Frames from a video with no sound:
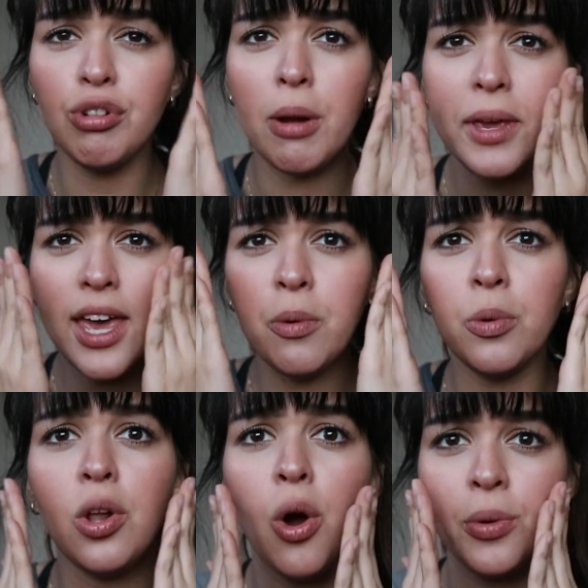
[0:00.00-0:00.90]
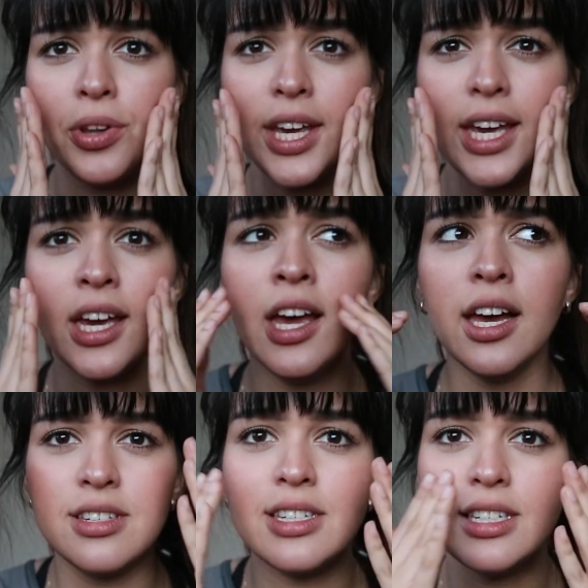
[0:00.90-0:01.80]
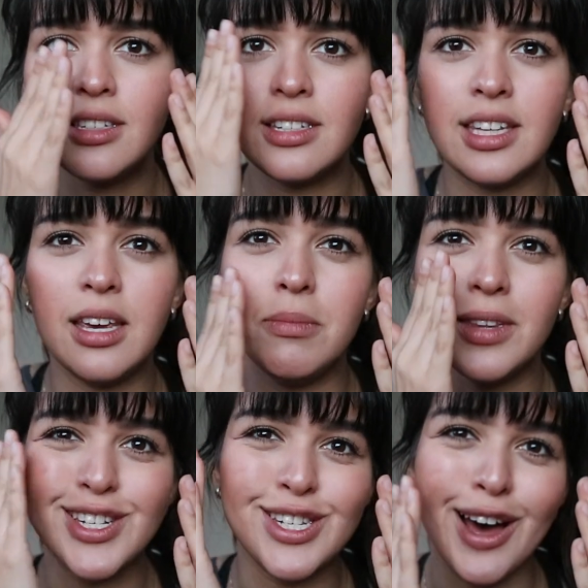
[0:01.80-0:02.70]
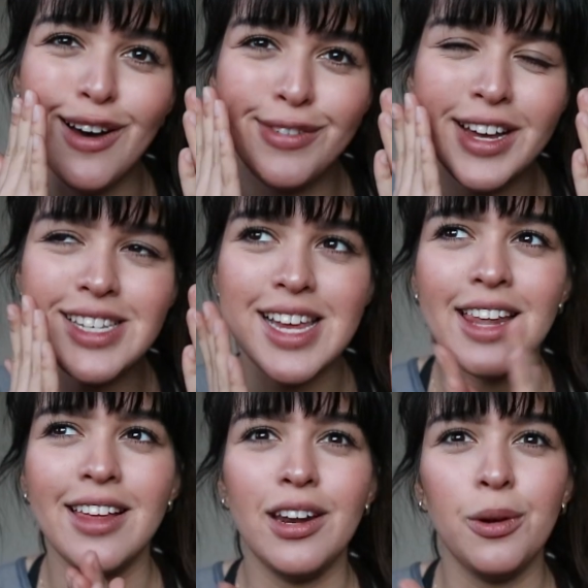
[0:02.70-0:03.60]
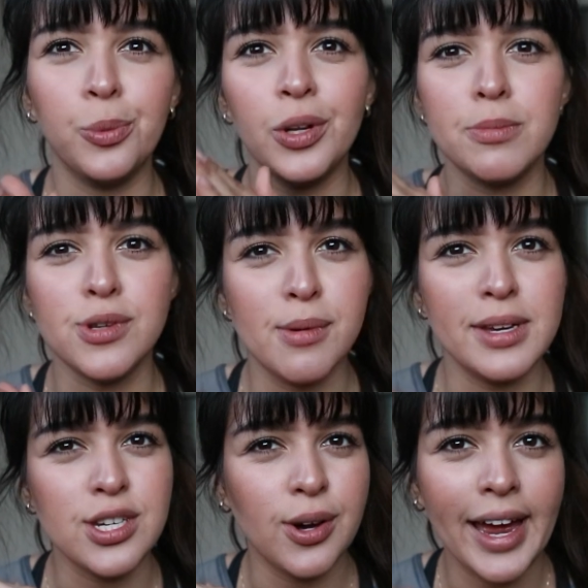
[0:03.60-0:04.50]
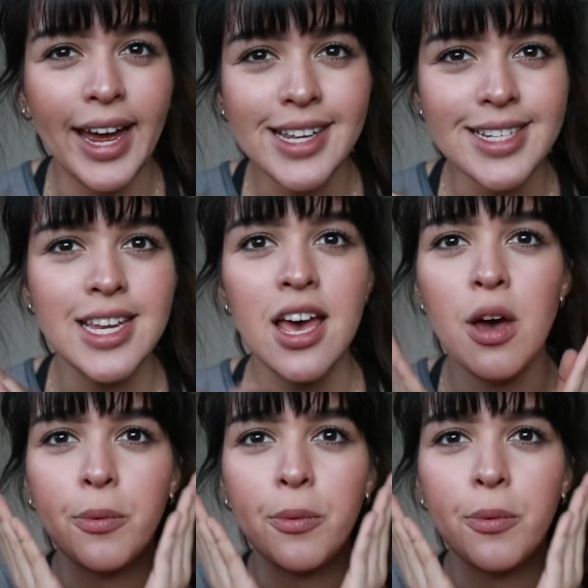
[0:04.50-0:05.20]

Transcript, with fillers: Rubbing it will only skim the surface and then it will absorb into your hands,